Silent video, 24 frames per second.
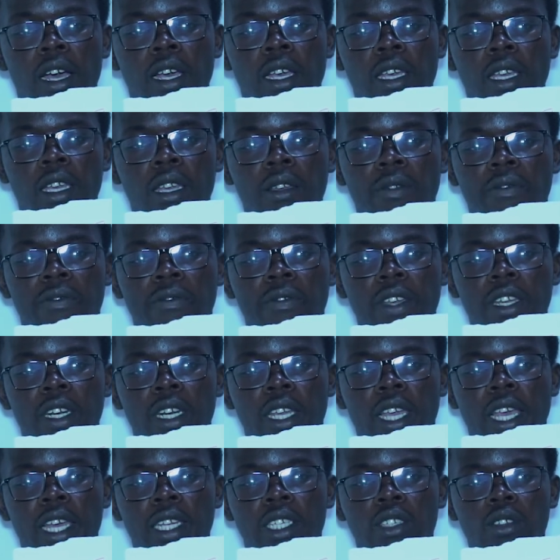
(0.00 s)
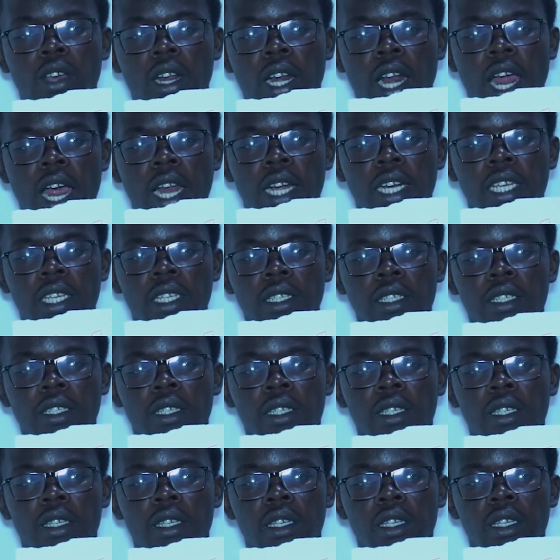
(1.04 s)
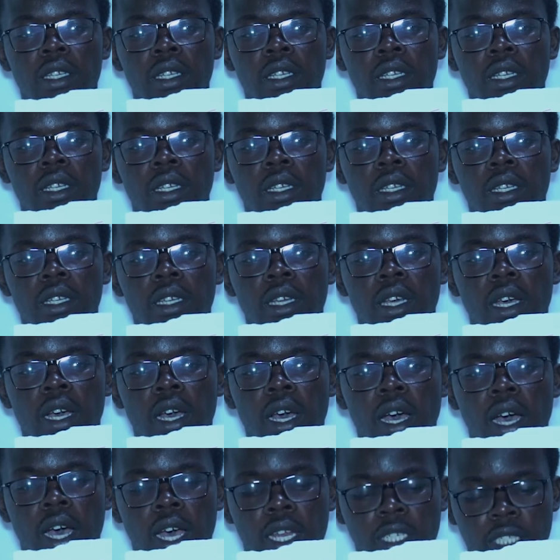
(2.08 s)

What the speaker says: If in case you're running a